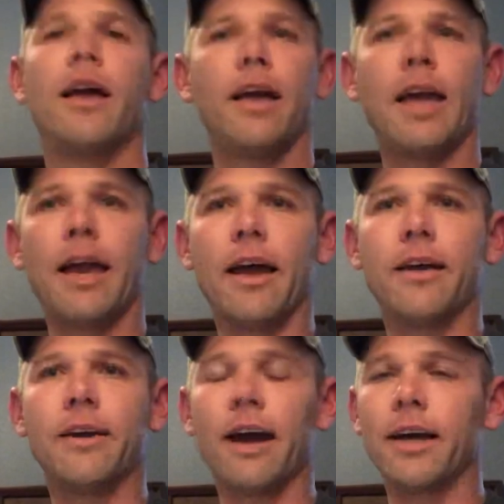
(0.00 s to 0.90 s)

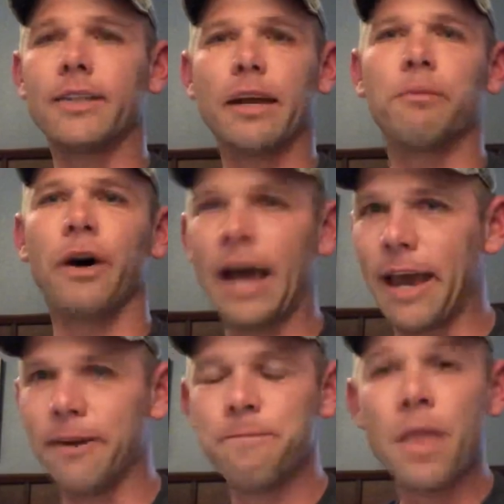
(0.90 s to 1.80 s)
And I said, well,
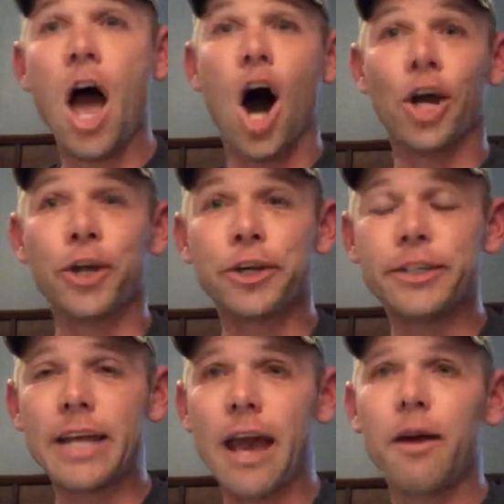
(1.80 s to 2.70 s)
hey, on a
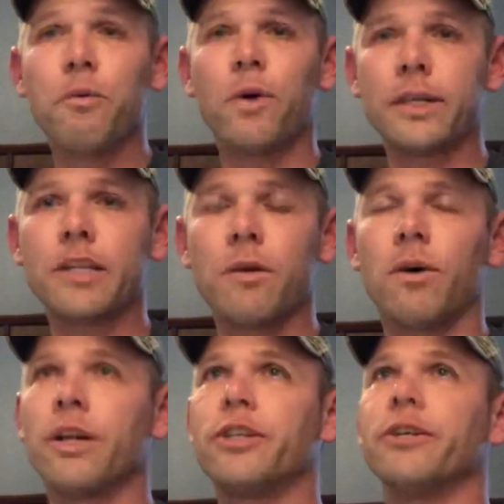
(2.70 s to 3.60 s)
good day, what does he
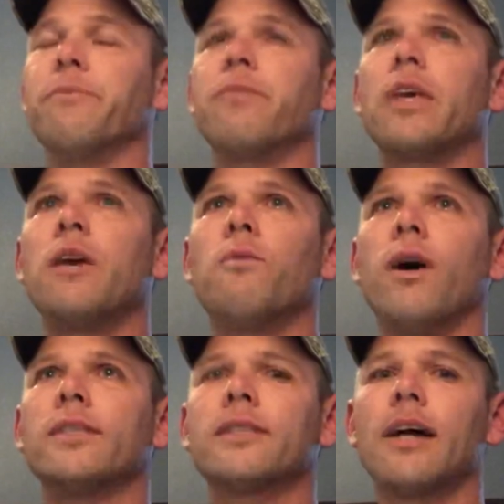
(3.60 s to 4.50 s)
want to do? He
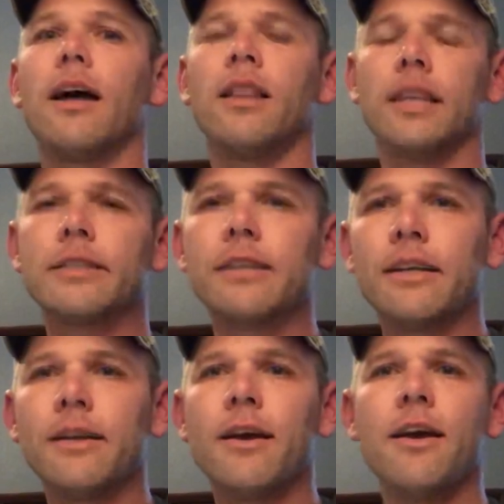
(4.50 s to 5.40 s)
wants to
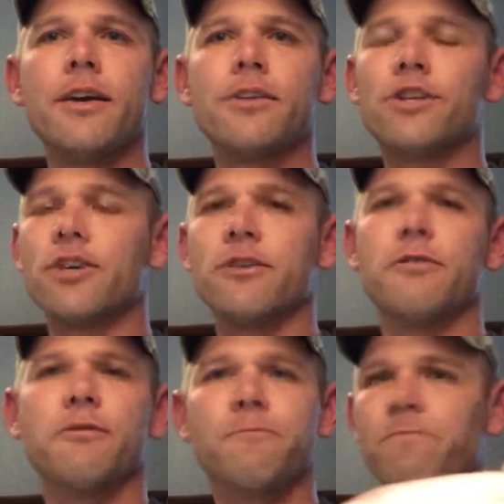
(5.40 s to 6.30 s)
listen
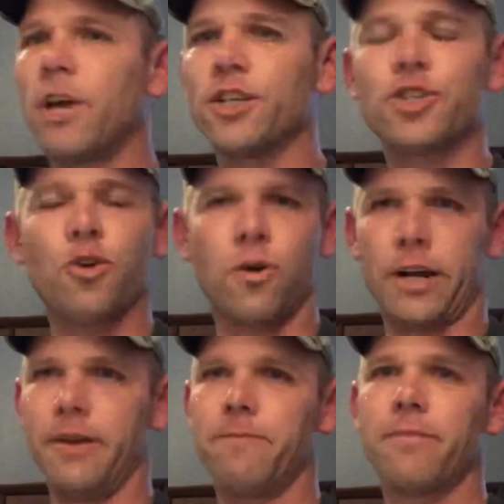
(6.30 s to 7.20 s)
to a story.